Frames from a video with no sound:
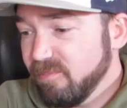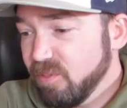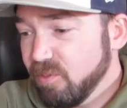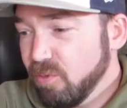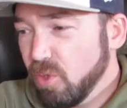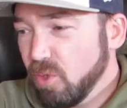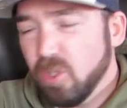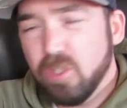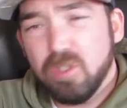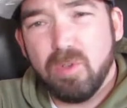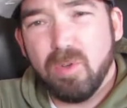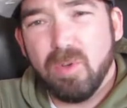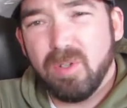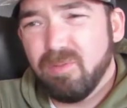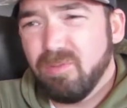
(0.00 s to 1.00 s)
for
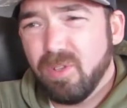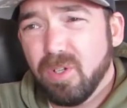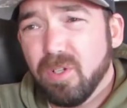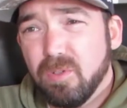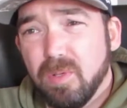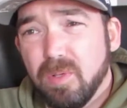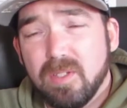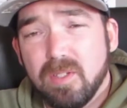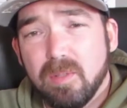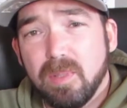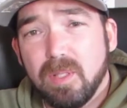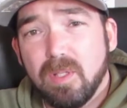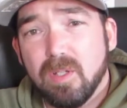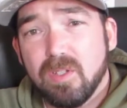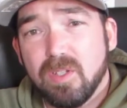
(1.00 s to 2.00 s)
good reason,
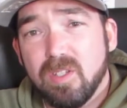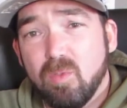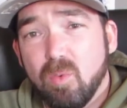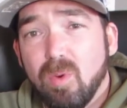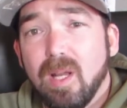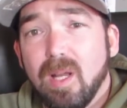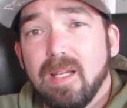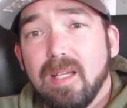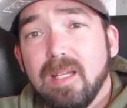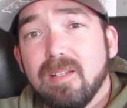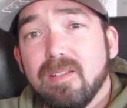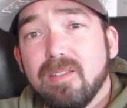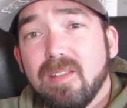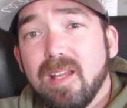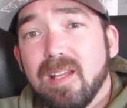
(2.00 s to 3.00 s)
because it really
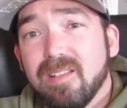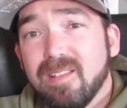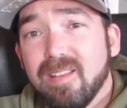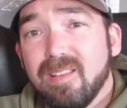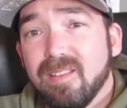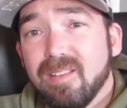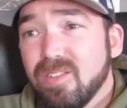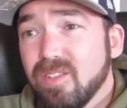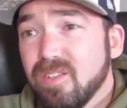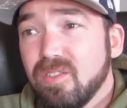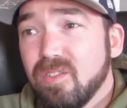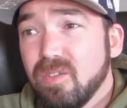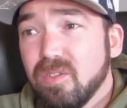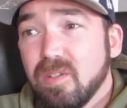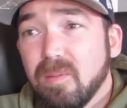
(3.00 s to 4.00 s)
is the antithesis
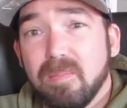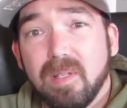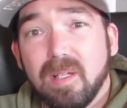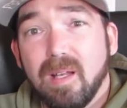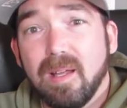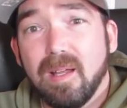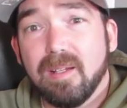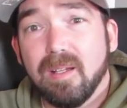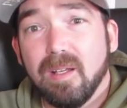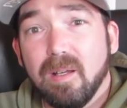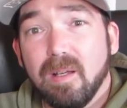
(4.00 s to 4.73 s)
to something like